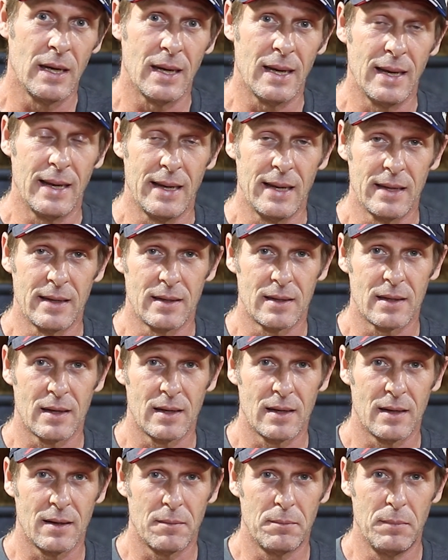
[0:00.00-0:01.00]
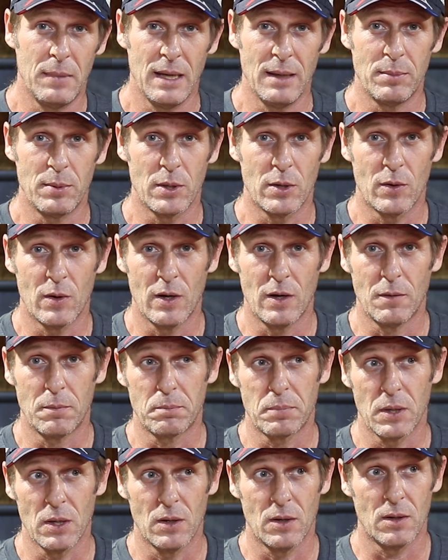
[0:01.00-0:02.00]
and maybe it'll
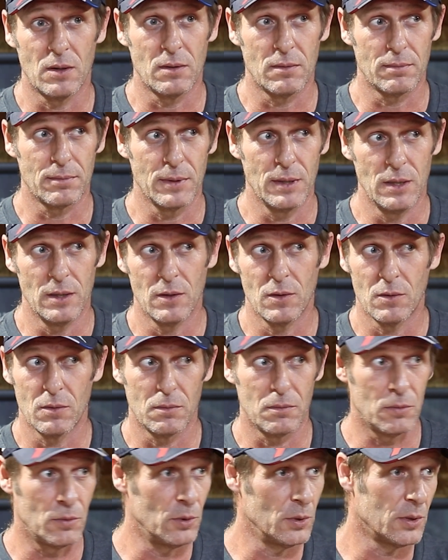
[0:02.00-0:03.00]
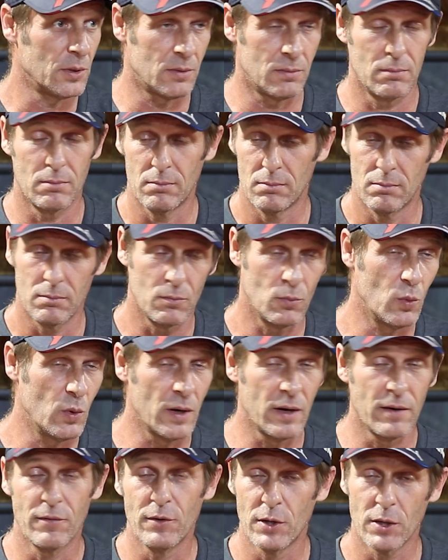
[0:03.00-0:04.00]
help y'all, you know, with
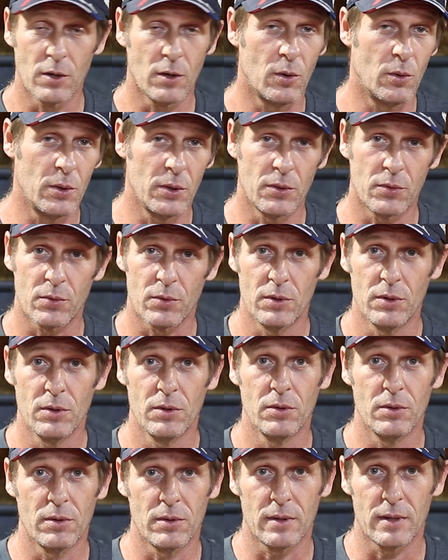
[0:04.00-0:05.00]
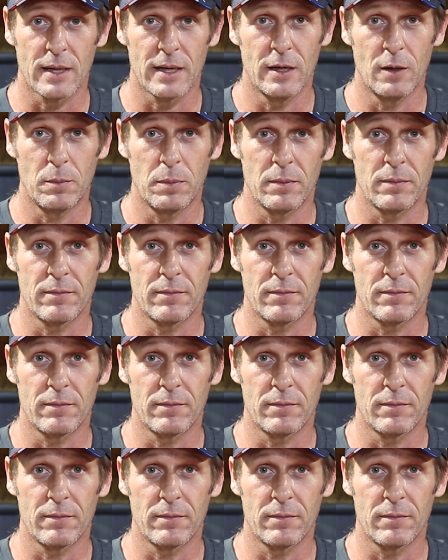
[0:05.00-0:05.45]
whatever you're going through, or to help